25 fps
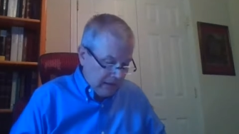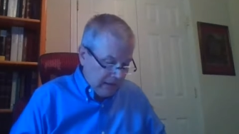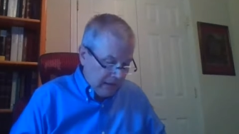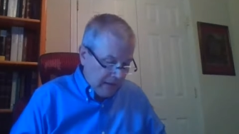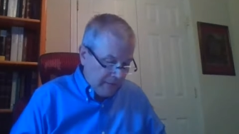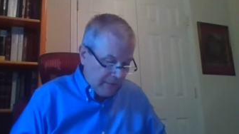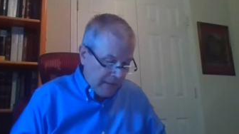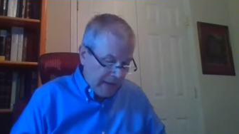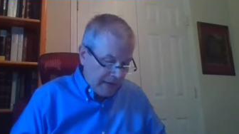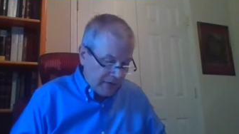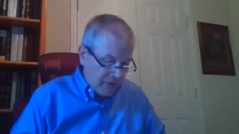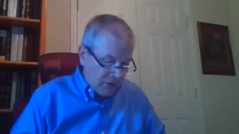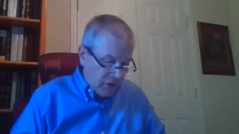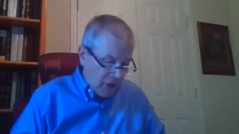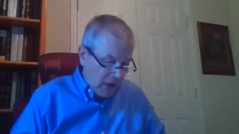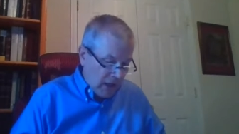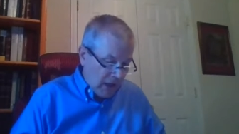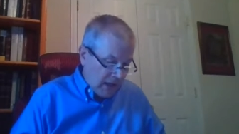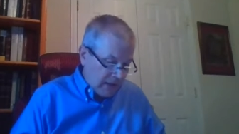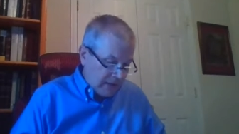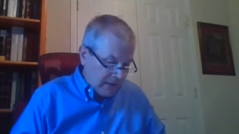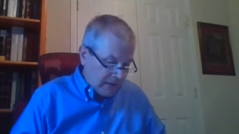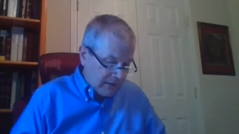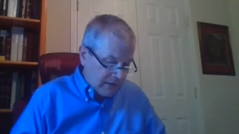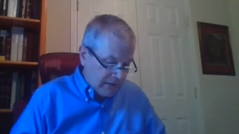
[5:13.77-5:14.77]
about
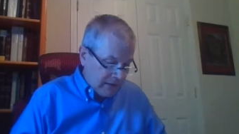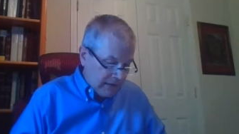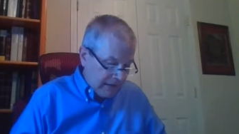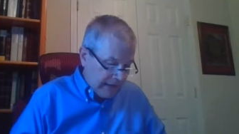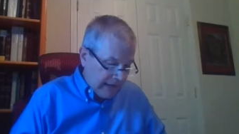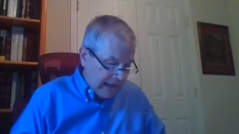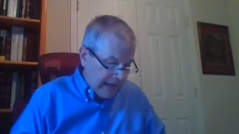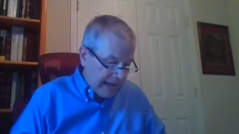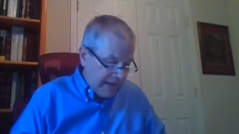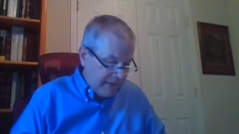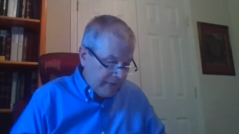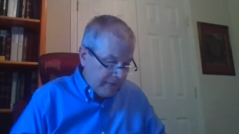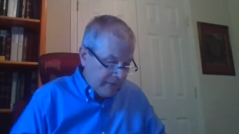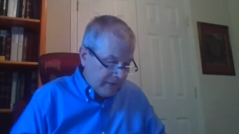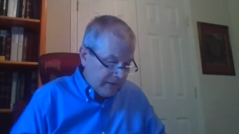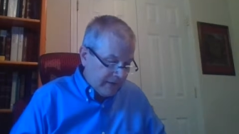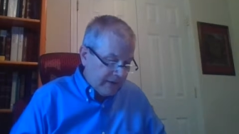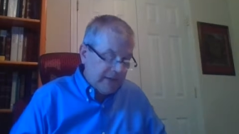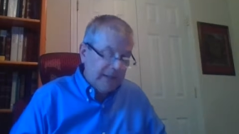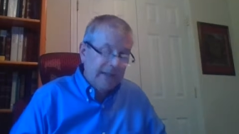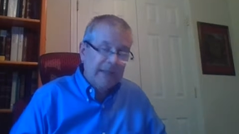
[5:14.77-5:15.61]
John's life.